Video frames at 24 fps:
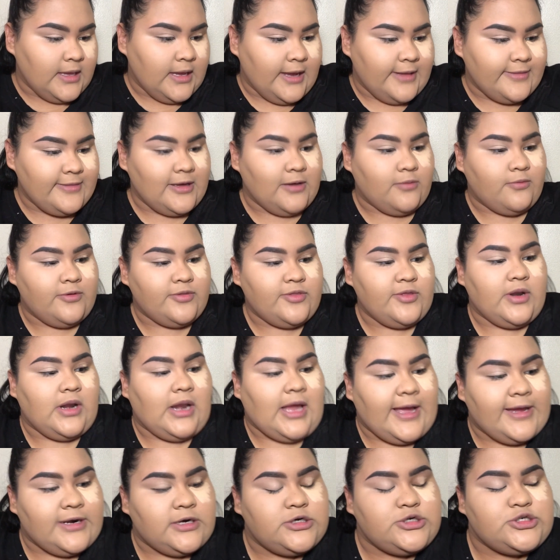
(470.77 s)
And then with the
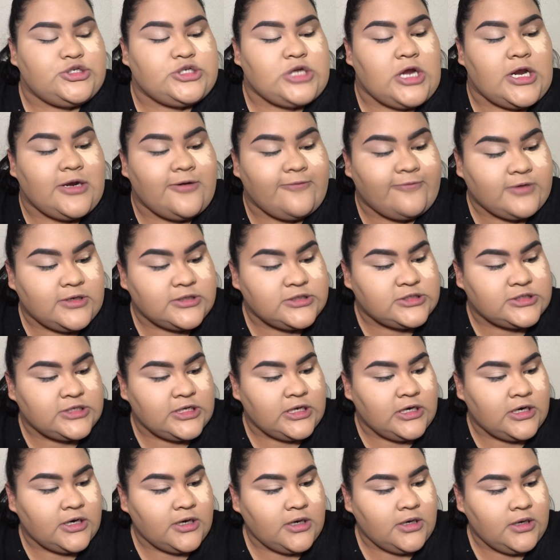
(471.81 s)
lighter shade of
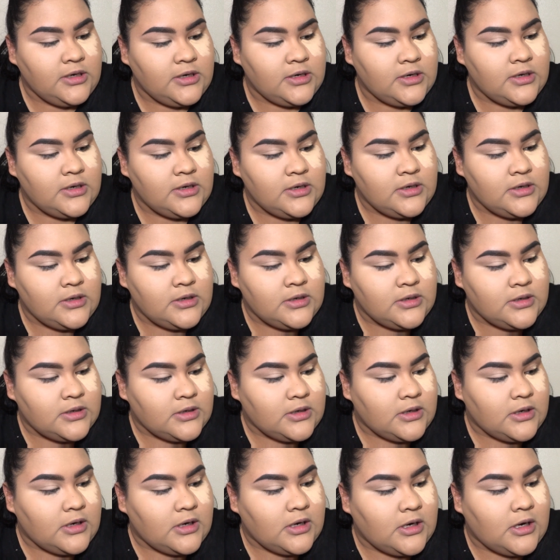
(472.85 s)
concealer,
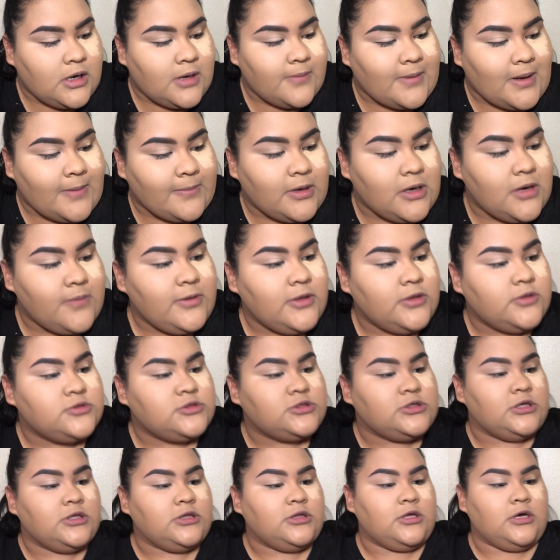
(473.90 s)
I'm gonna be
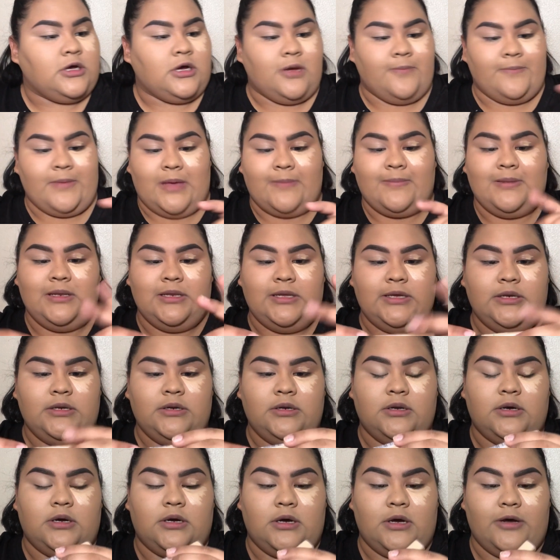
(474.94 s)
using the
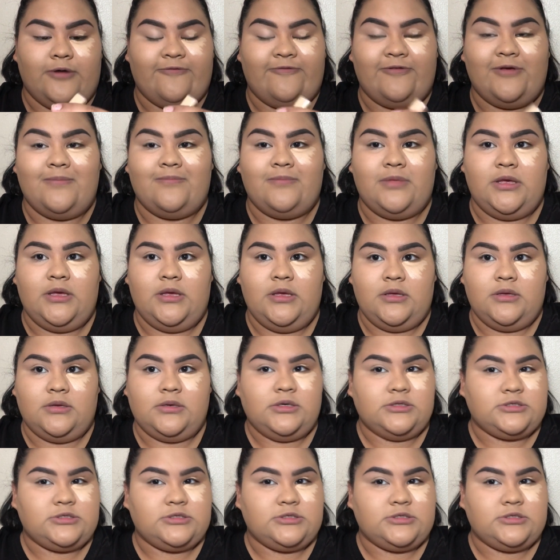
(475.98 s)
Maybelline Fit Me.